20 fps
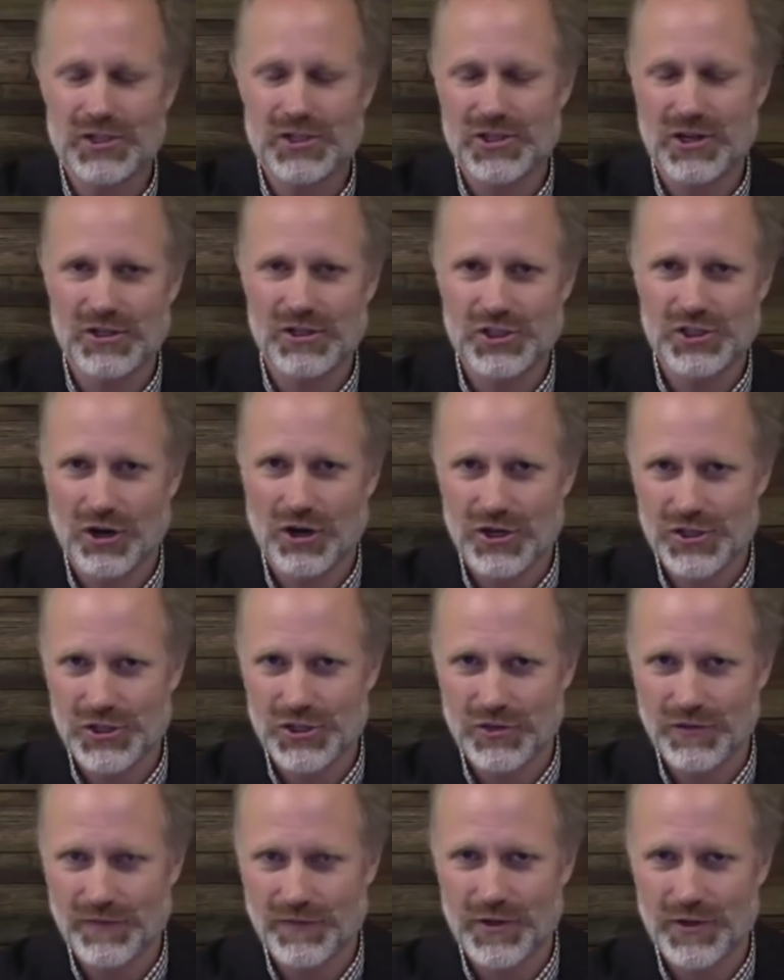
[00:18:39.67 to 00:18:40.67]
start
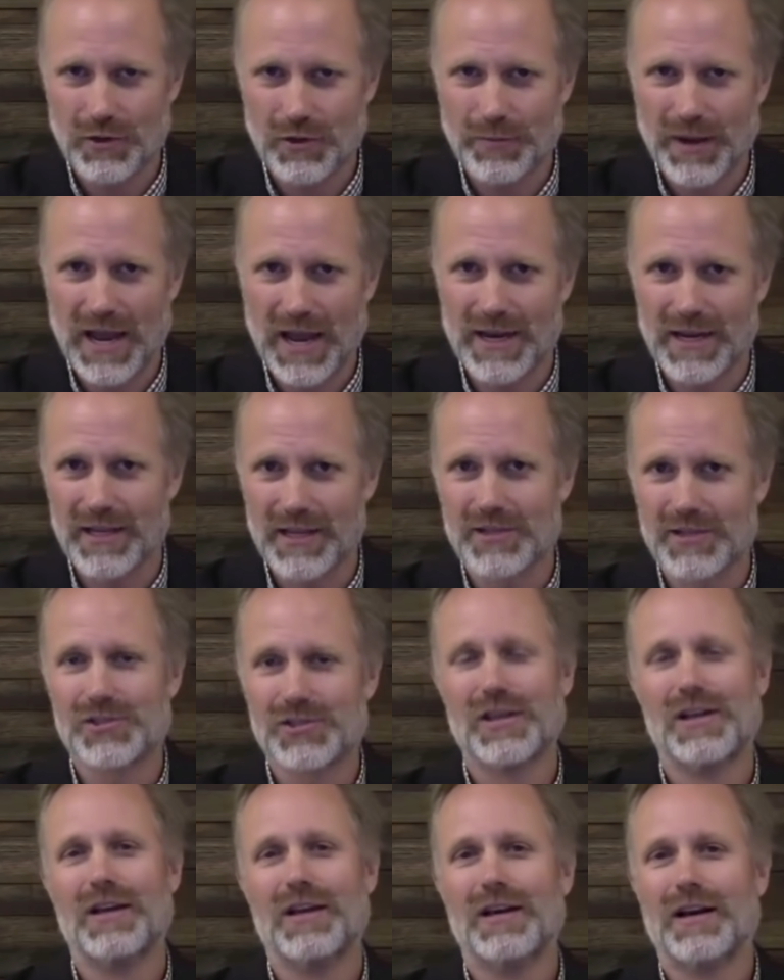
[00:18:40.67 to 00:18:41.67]
charging you for your
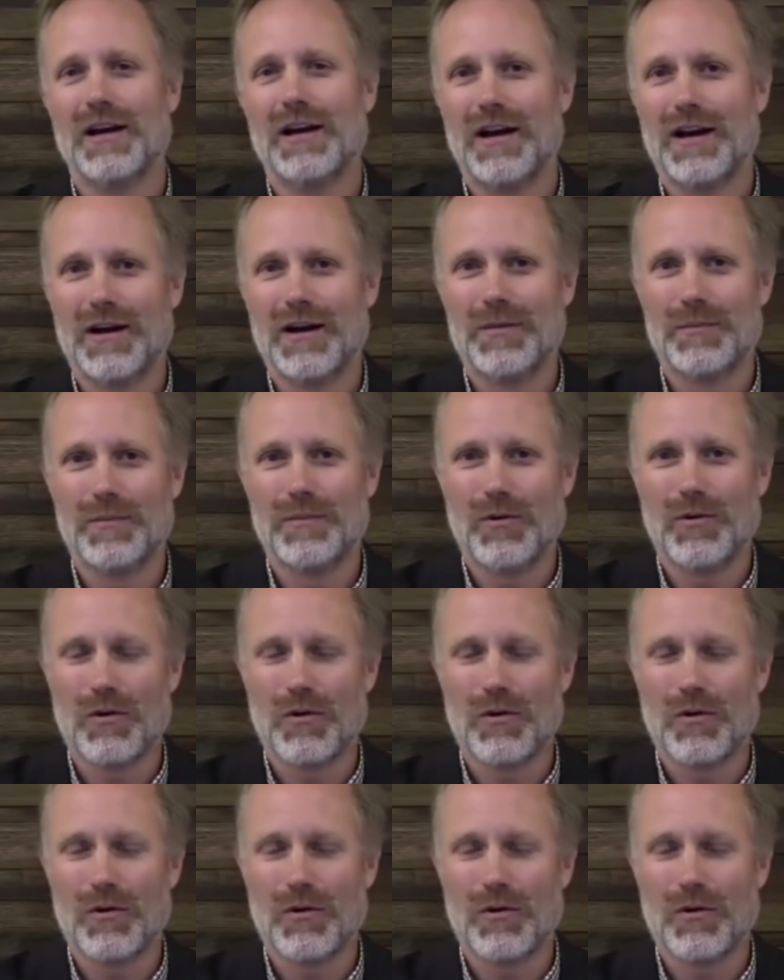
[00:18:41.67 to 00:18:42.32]
baggage um,